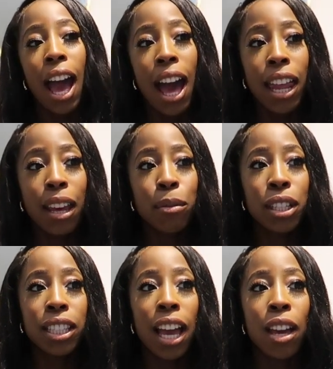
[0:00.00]
And I'm
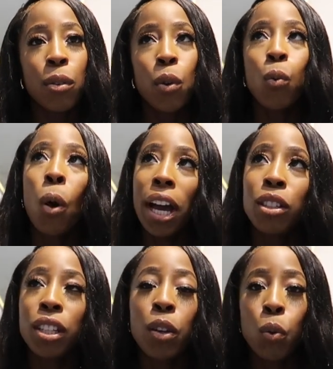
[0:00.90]
just like, why
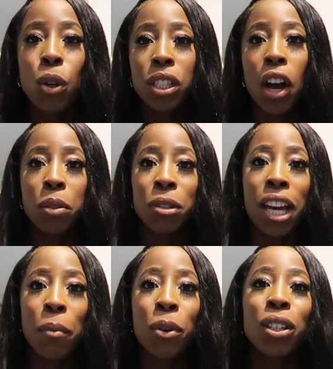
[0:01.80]
do they always ask me
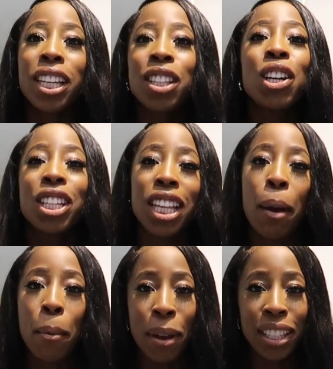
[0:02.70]
that? Because they know the
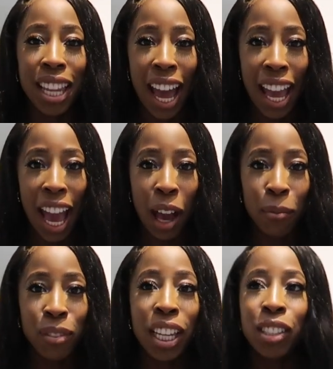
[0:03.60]
type of person I
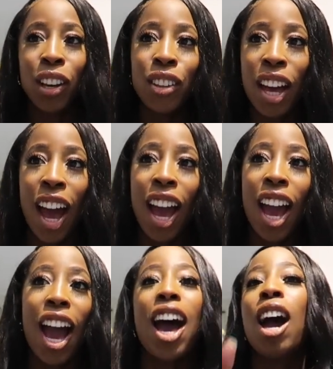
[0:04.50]
am. They know that
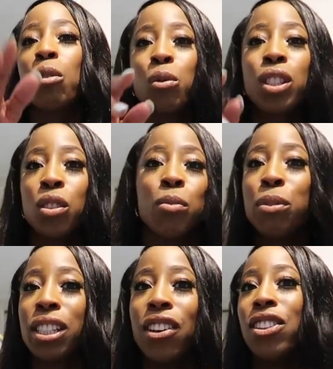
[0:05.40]
I will still
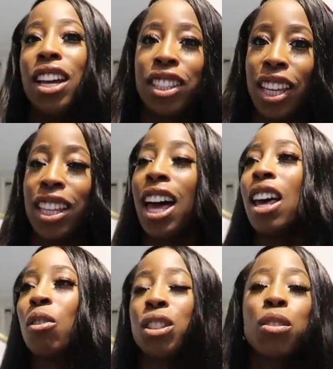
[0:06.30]
be connected and
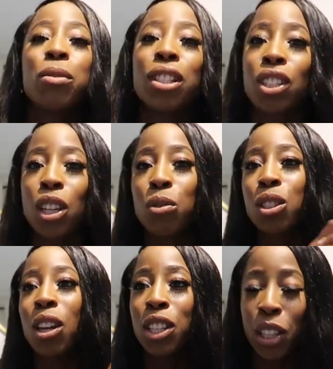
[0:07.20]
I will still be in touch with
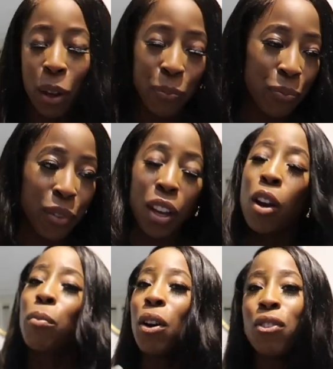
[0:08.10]
so and so.
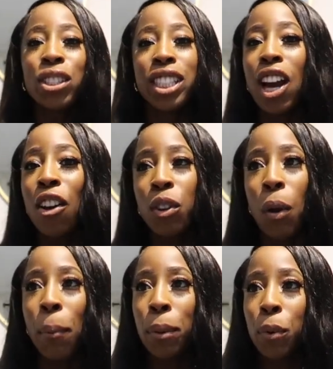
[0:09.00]
But obviously, after a
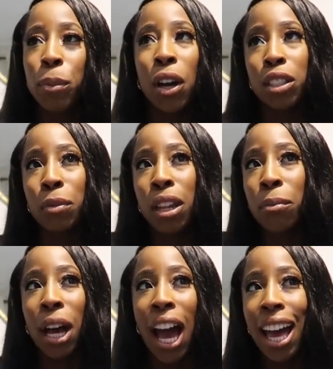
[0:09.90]
while, people will be asking me, and
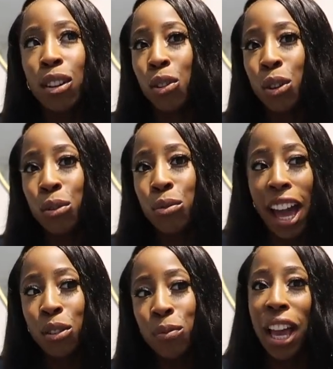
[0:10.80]
I'm like, I don't know, I
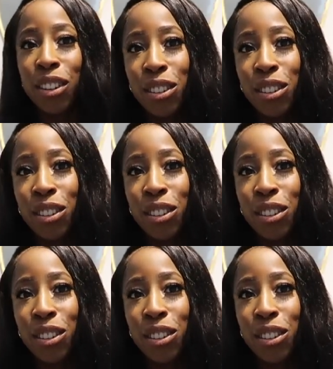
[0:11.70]
don't know, I